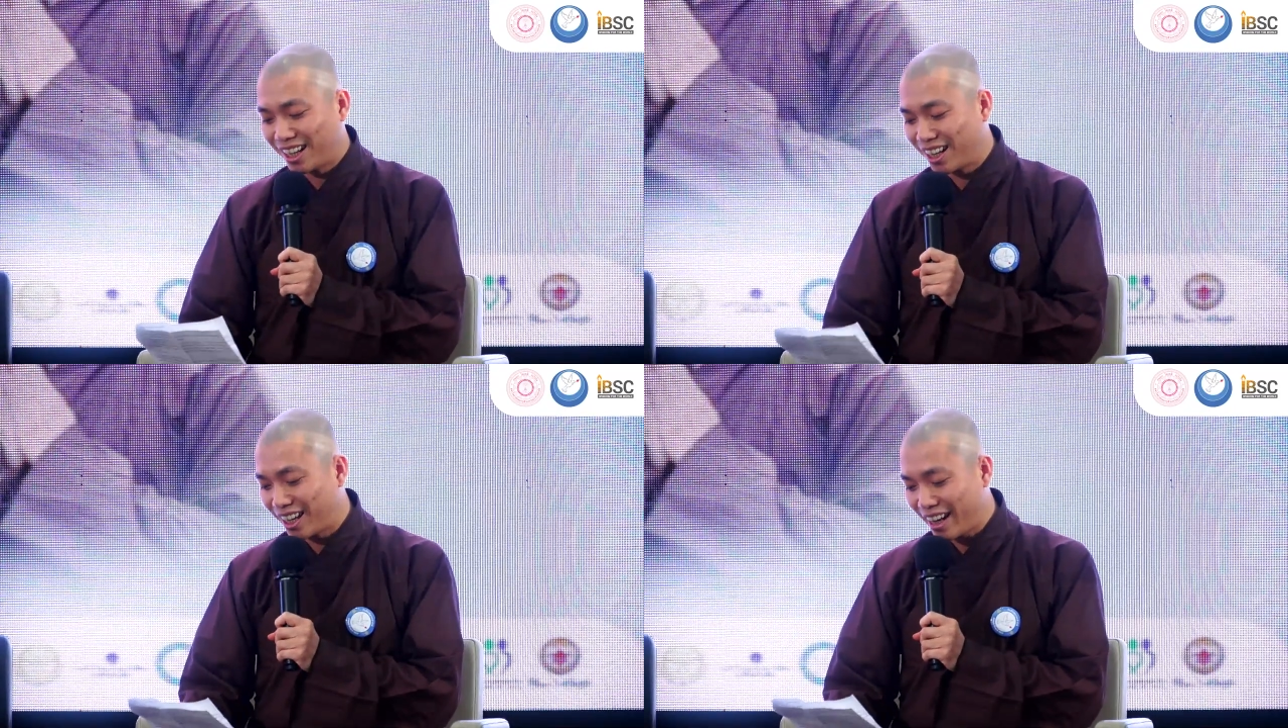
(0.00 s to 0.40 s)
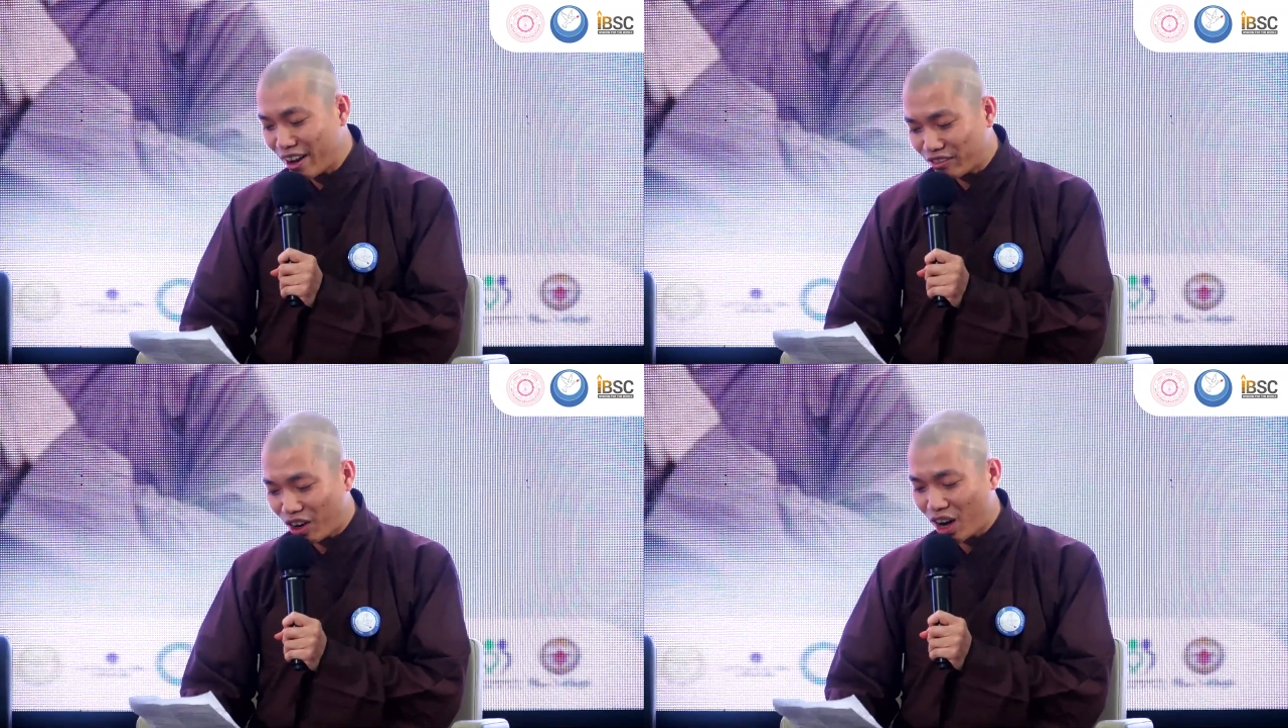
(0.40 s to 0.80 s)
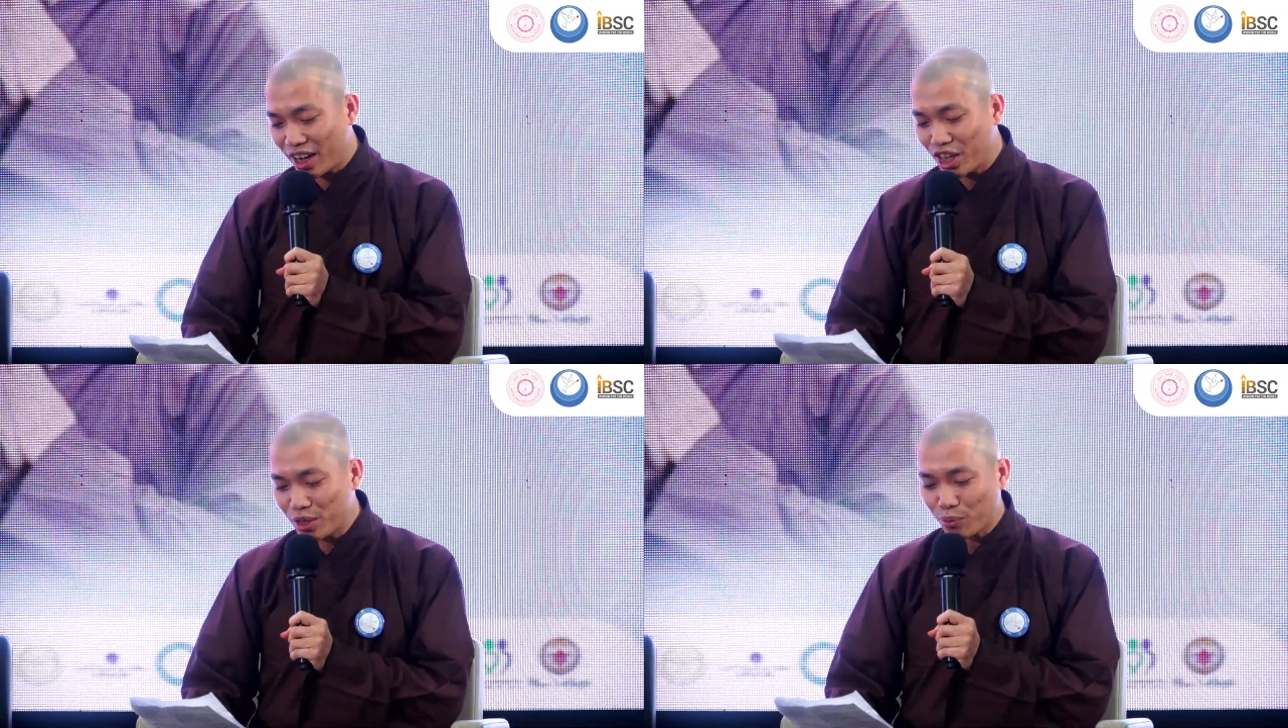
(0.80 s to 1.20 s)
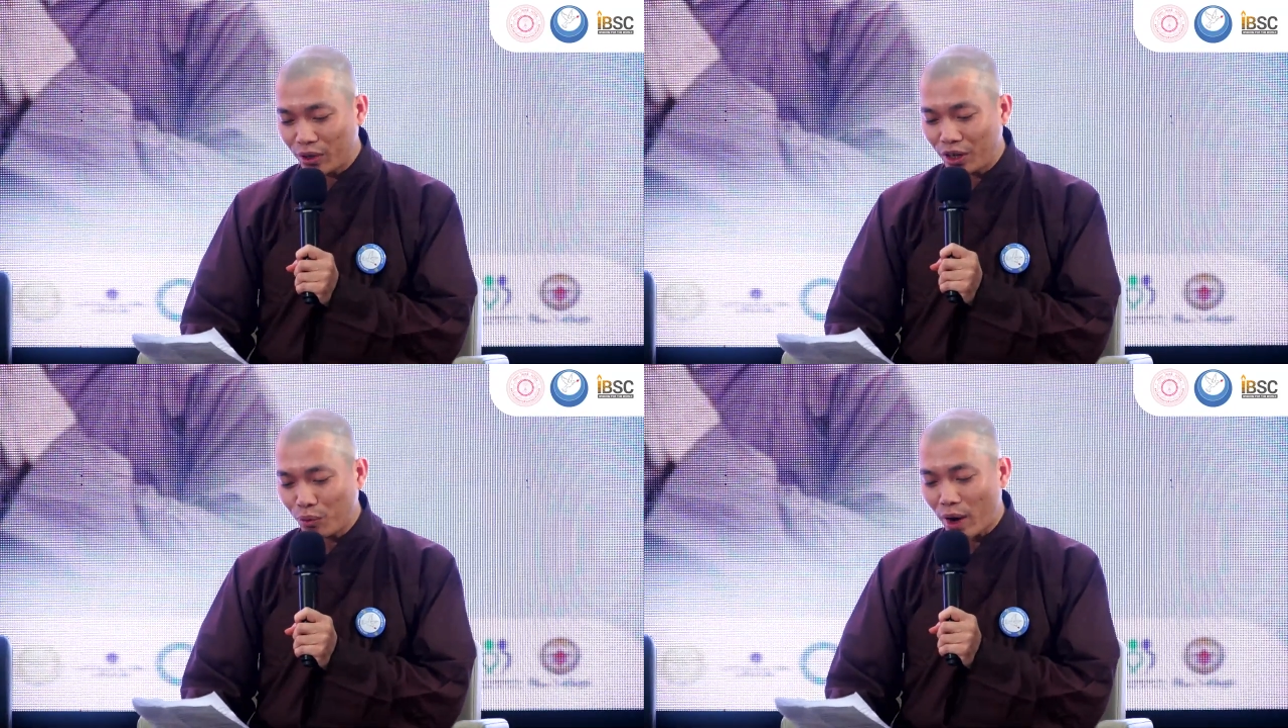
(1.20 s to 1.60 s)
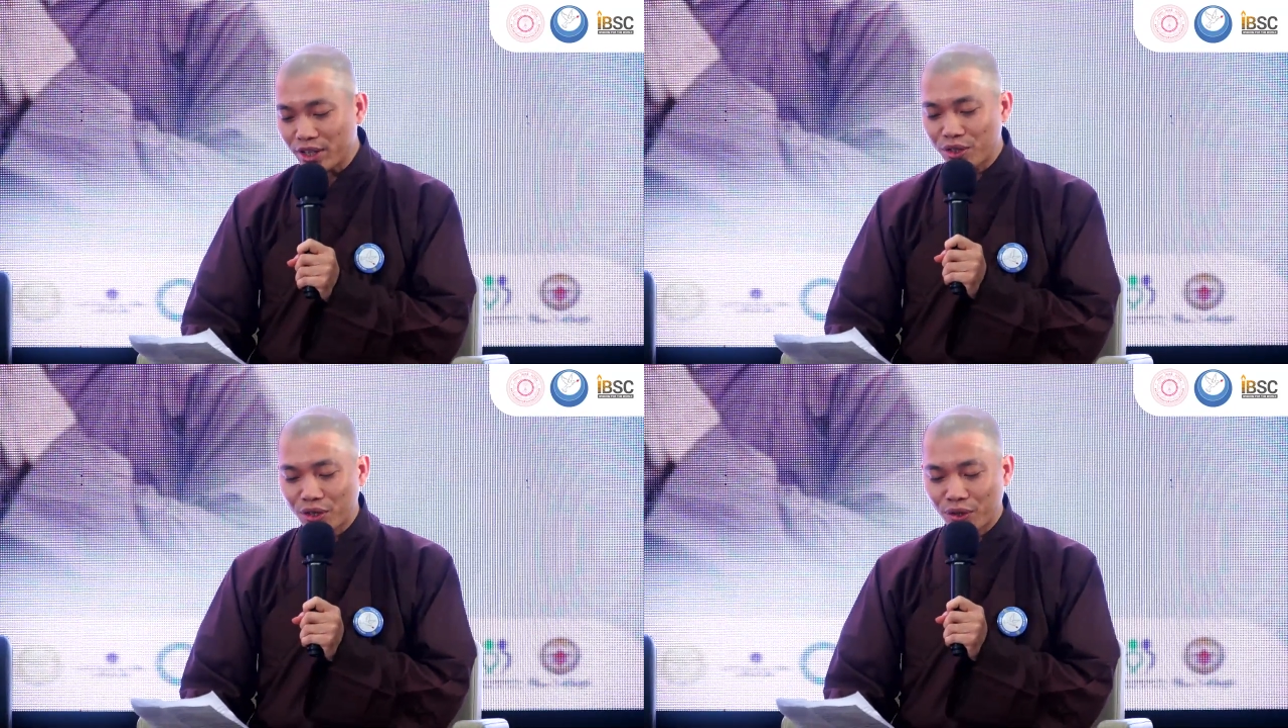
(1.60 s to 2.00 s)
Therefore, if we
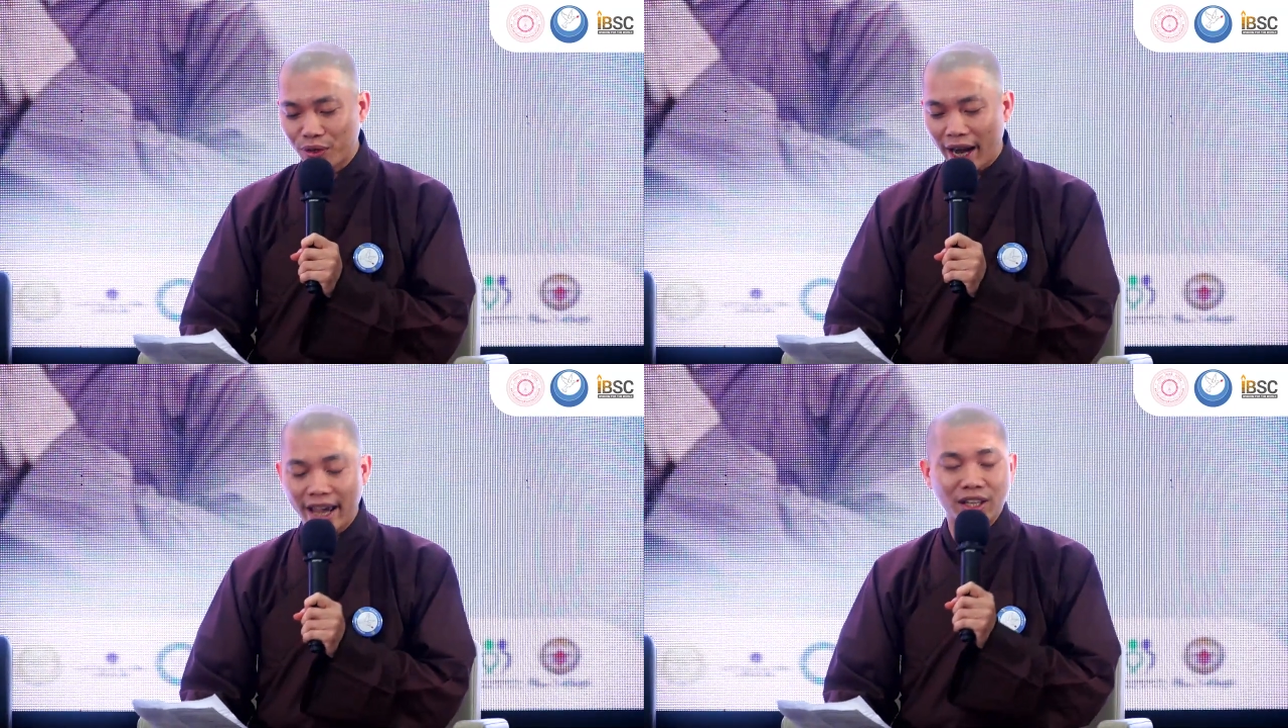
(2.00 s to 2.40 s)
want to